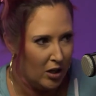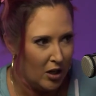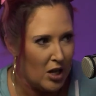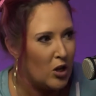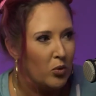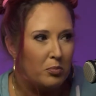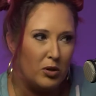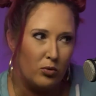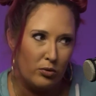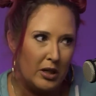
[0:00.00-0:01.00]
it would be
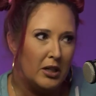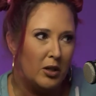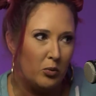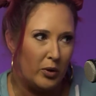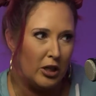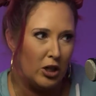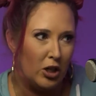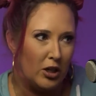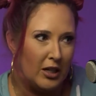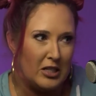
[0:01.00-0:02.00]
really
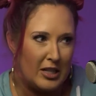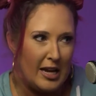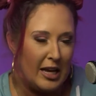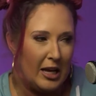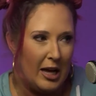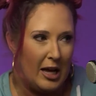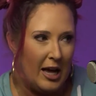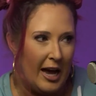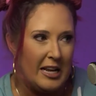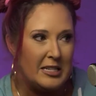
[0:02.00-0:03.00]
weird because like
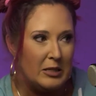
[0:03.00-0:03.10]
I